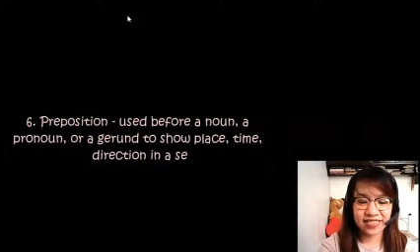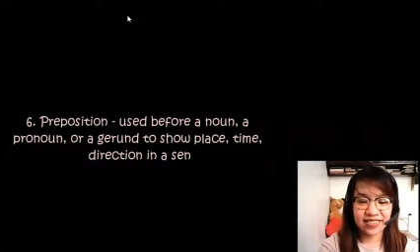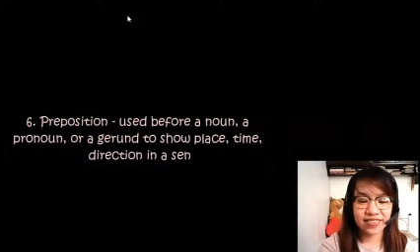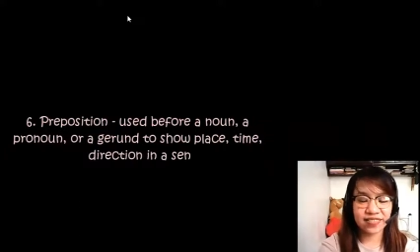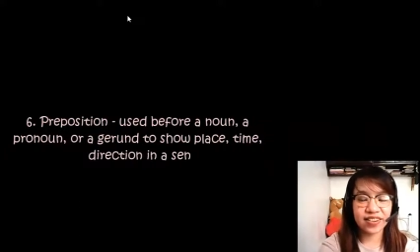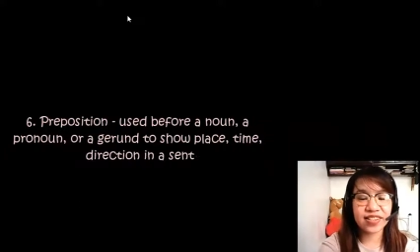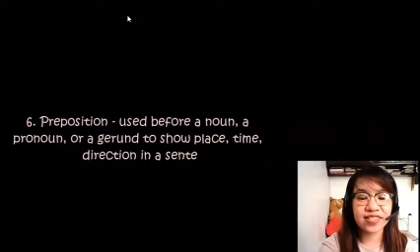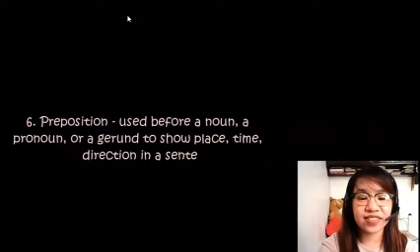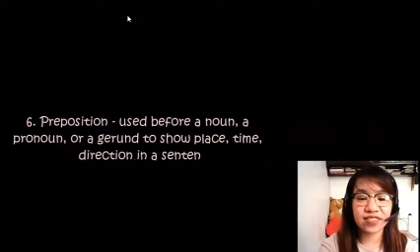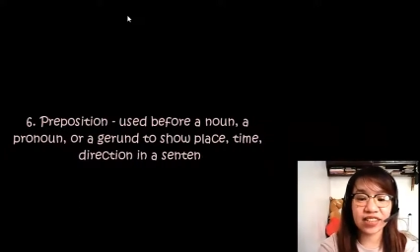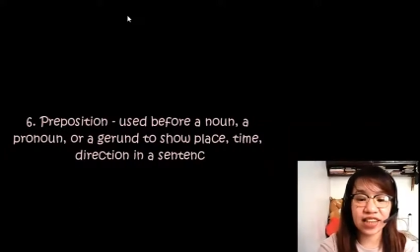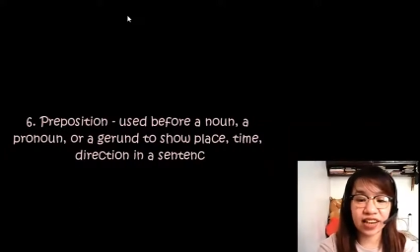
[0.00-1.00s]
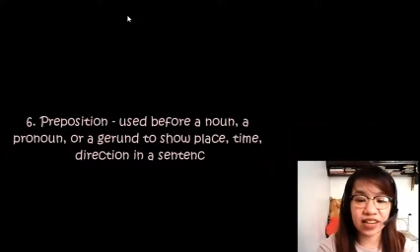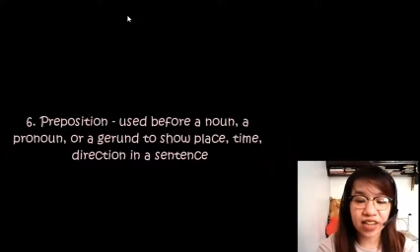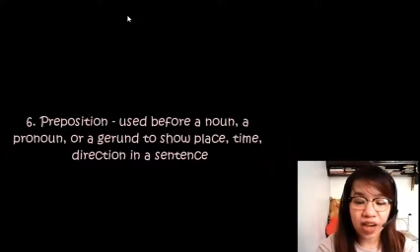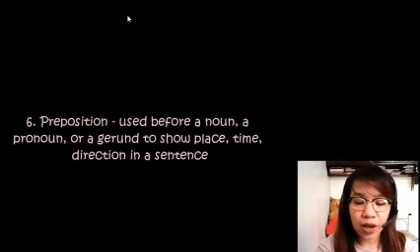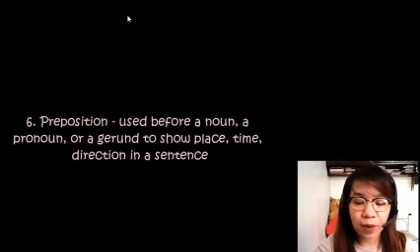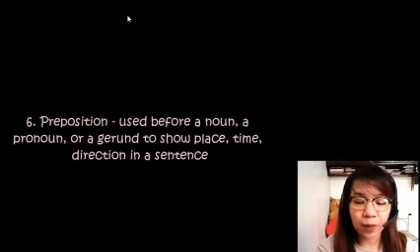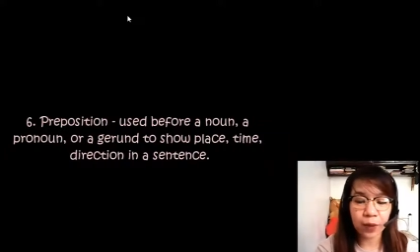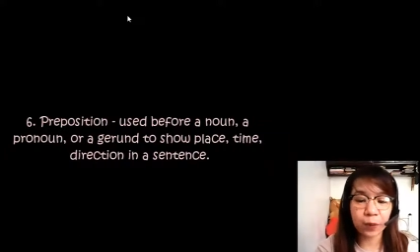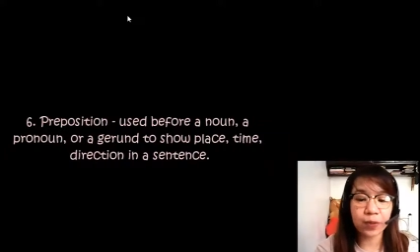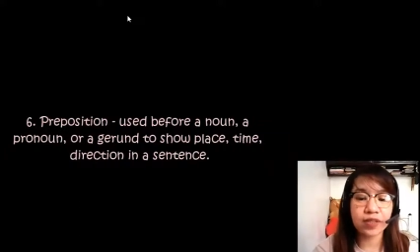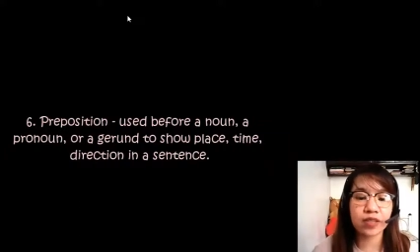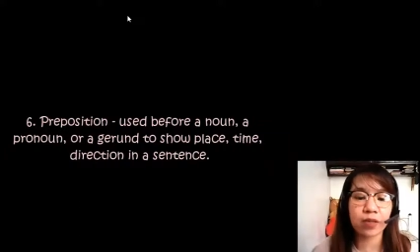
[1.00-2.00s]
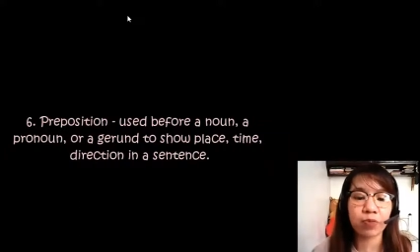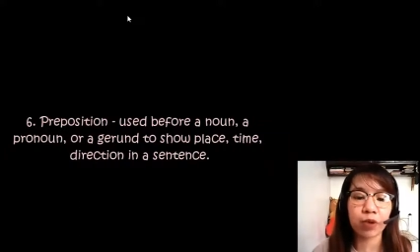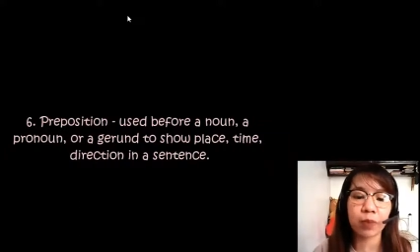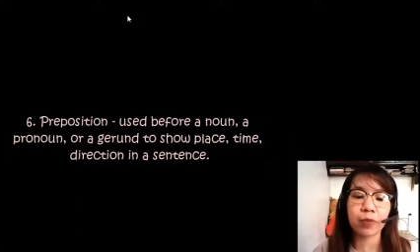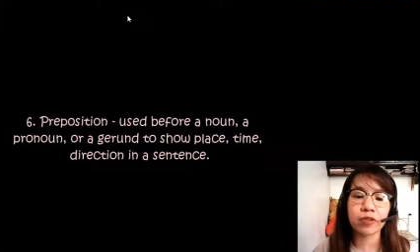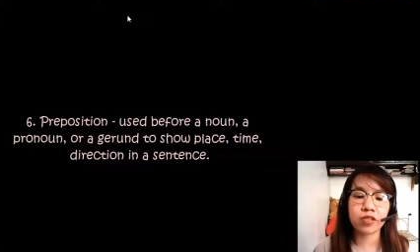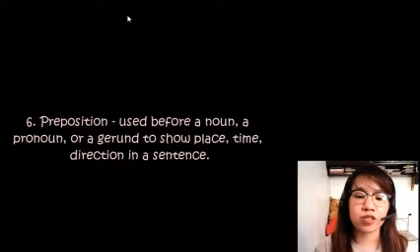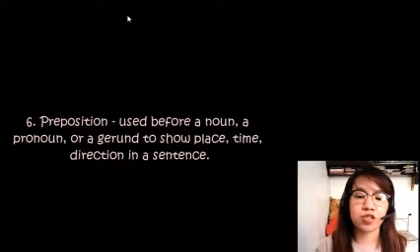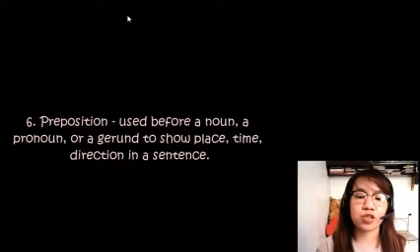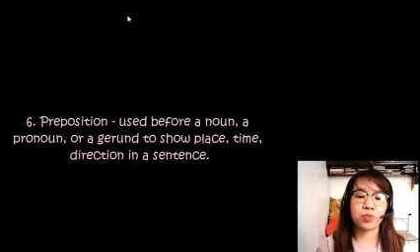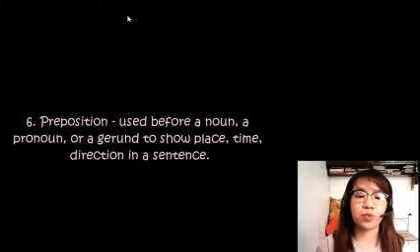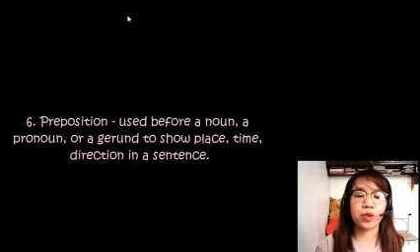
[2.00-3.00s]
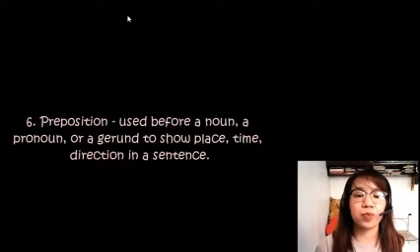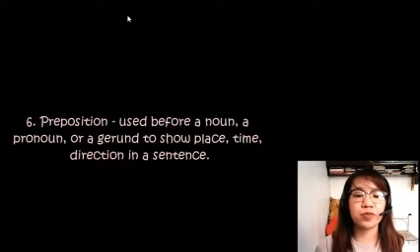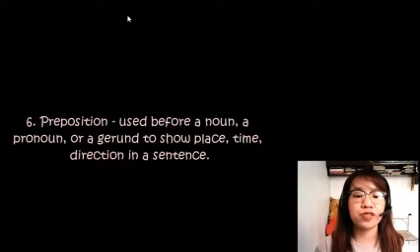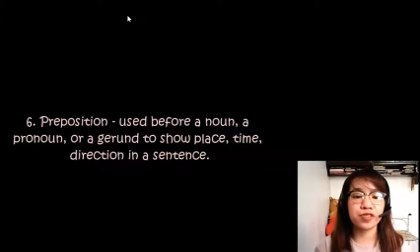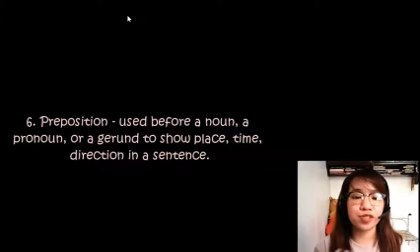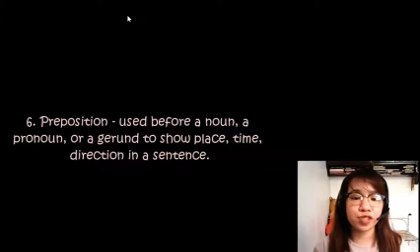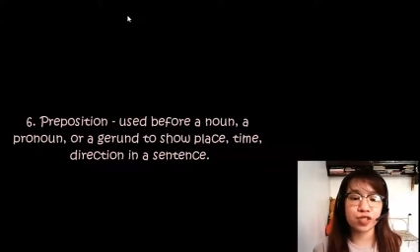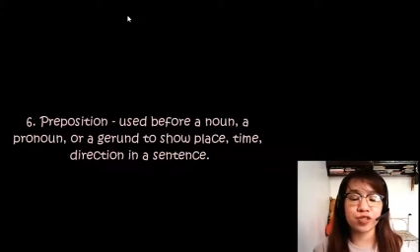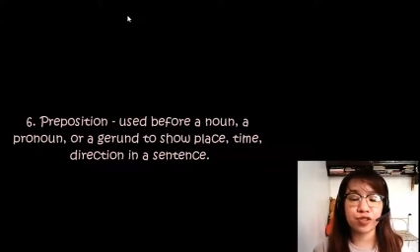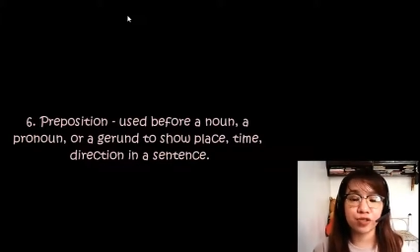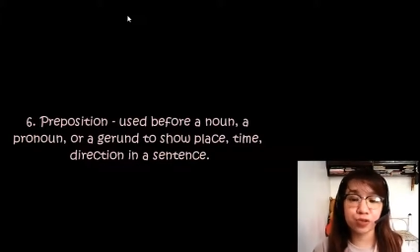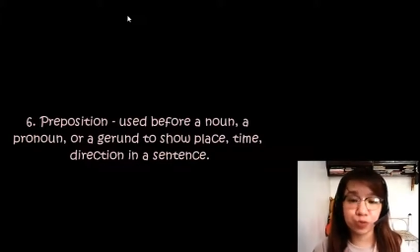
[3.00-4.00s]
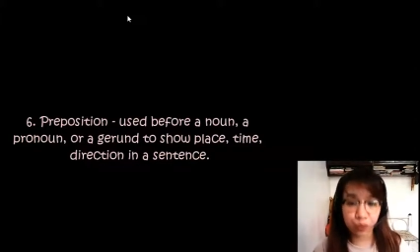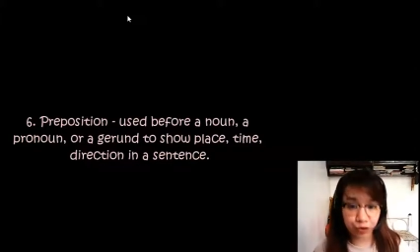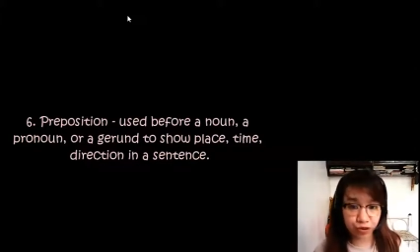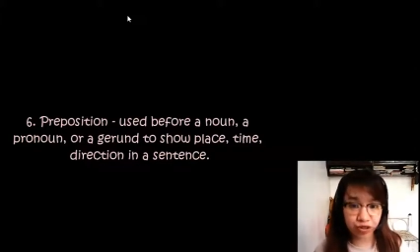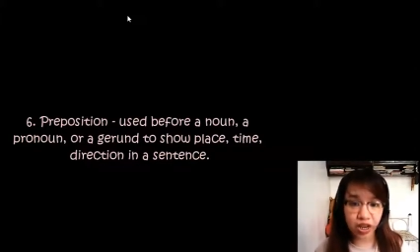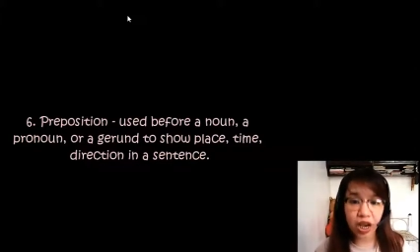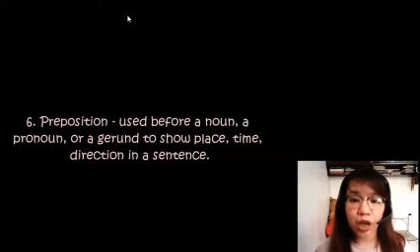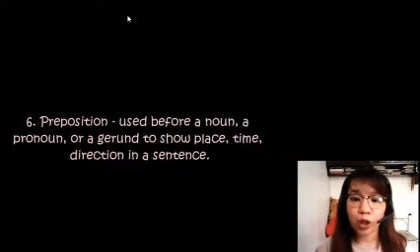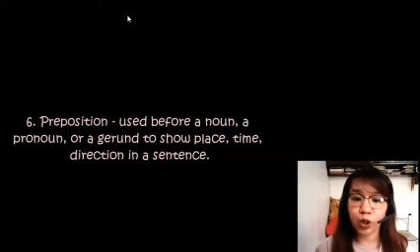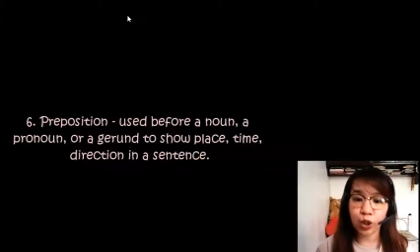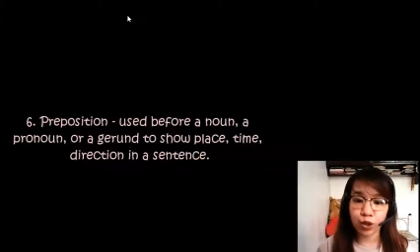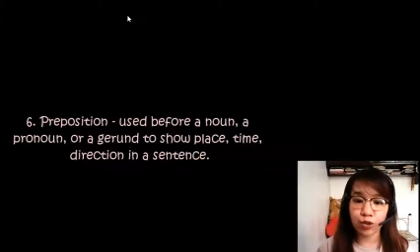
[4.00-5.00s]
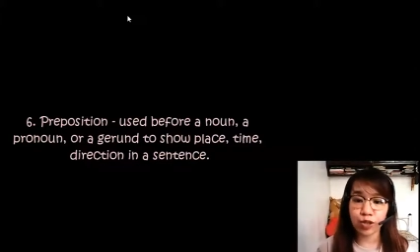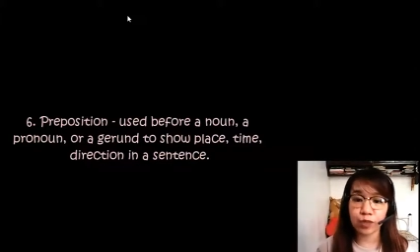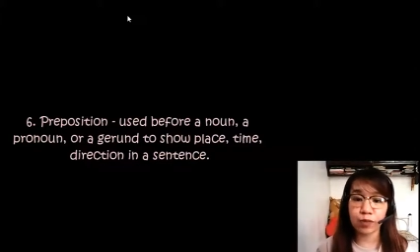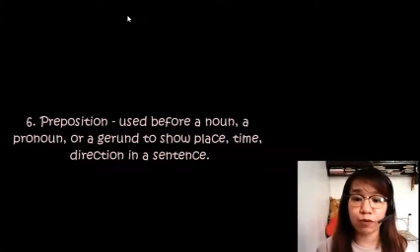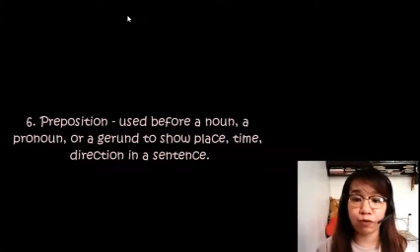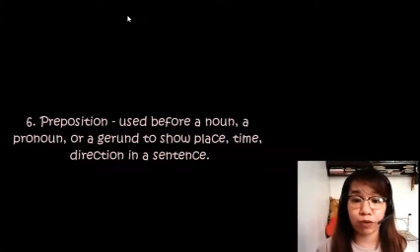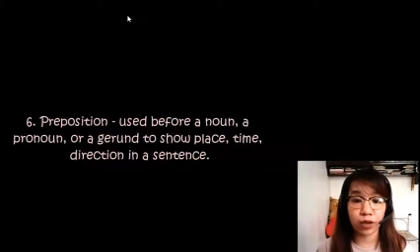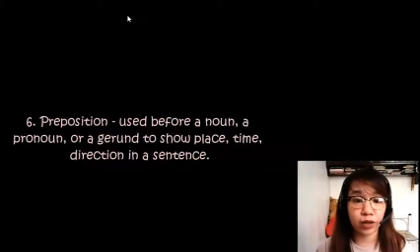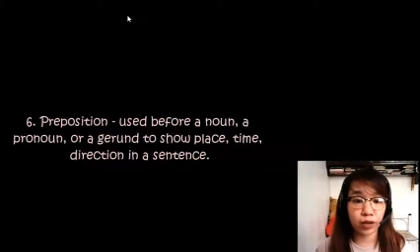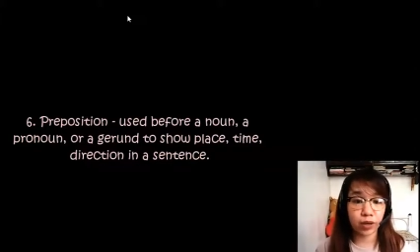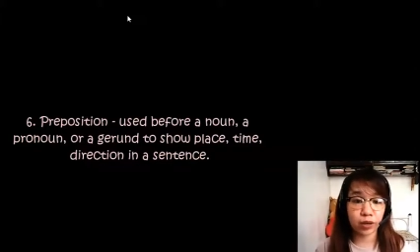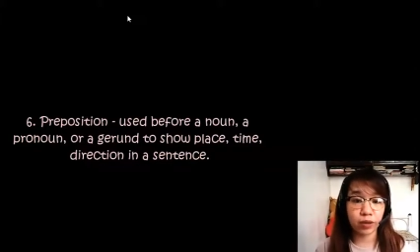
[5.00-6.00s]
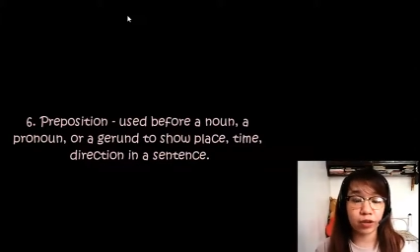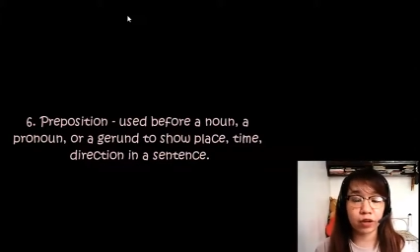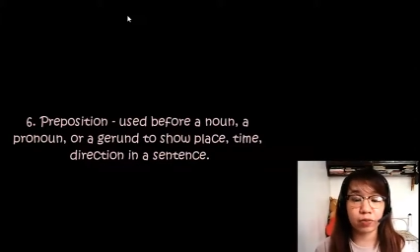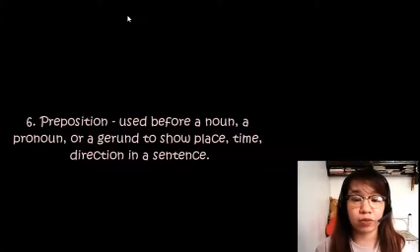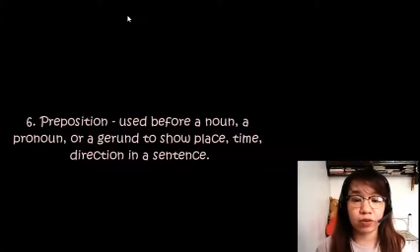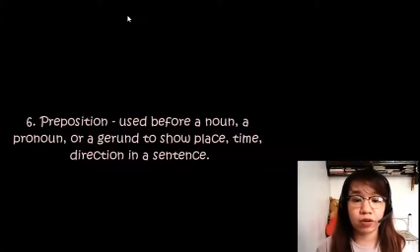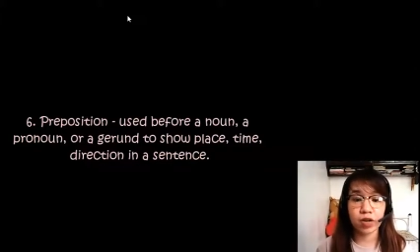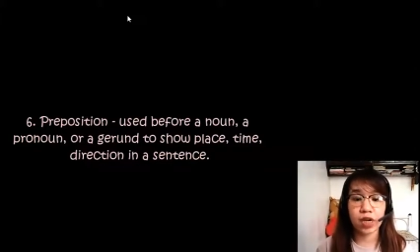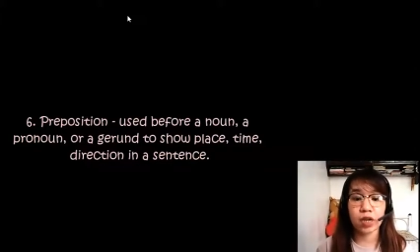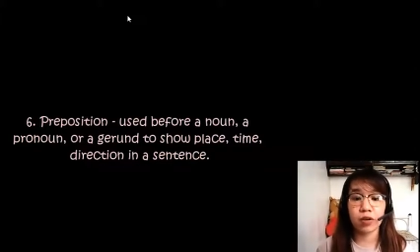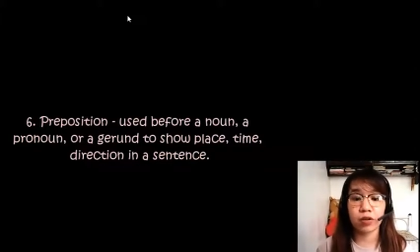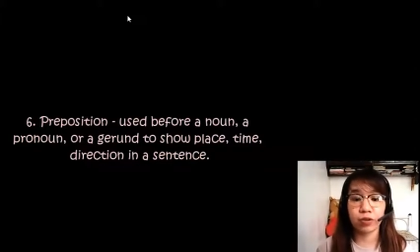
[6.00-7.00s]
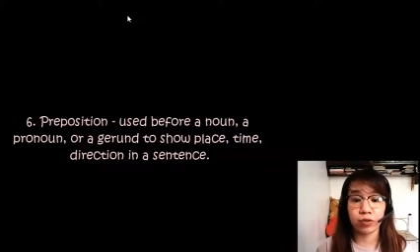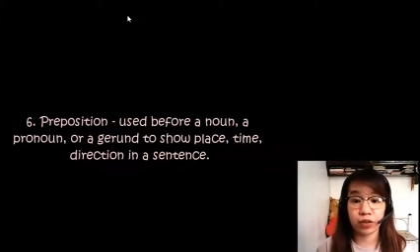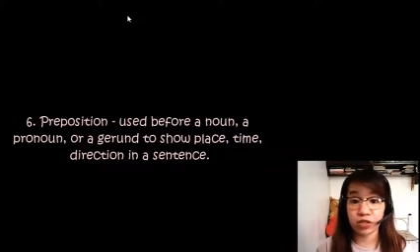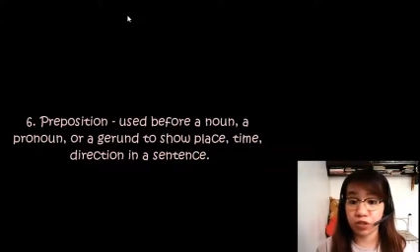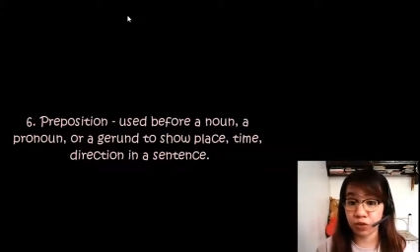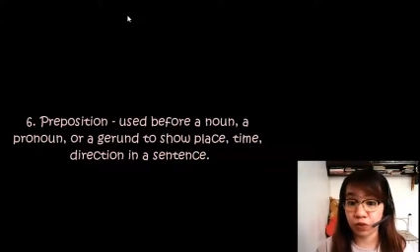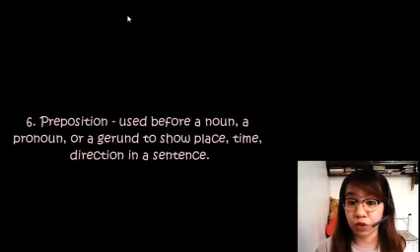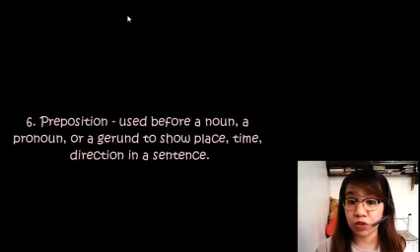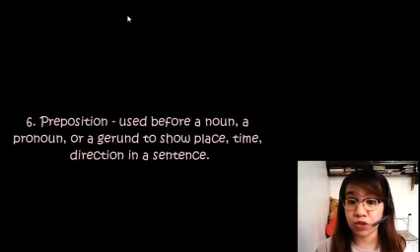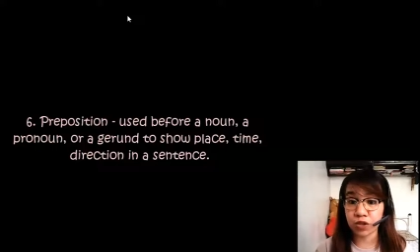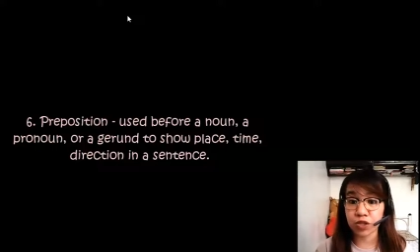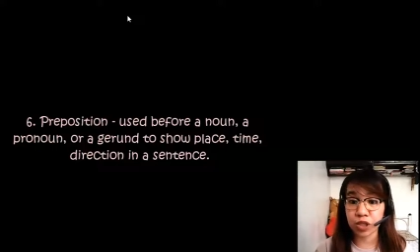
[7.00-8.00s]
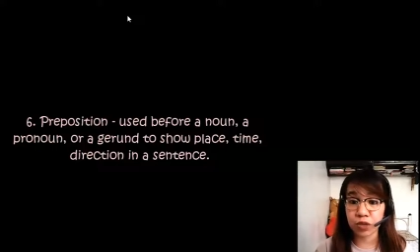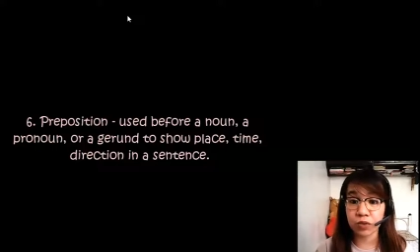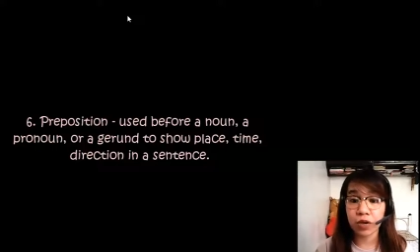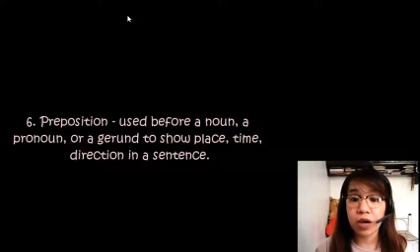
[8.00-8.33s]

Alright, so again, when we say preposition, preposition is a word used before a noun, a pronoun, or a gerund to show